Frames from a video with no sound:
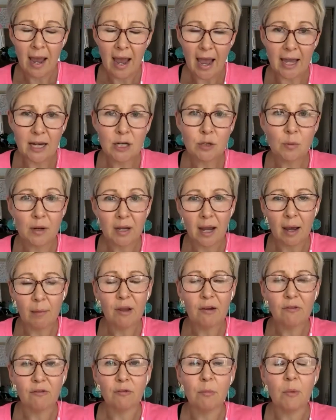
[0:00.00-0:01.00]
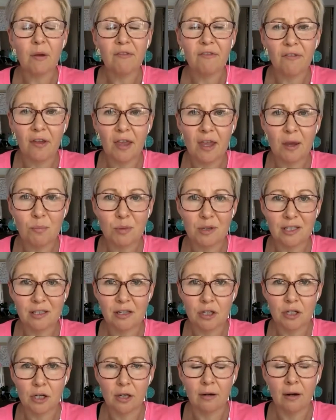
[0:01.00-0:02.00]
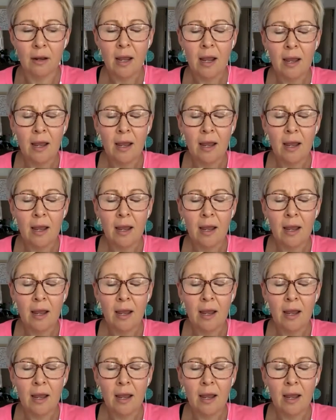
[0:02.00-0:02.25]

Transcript: and we're coming from a fear position.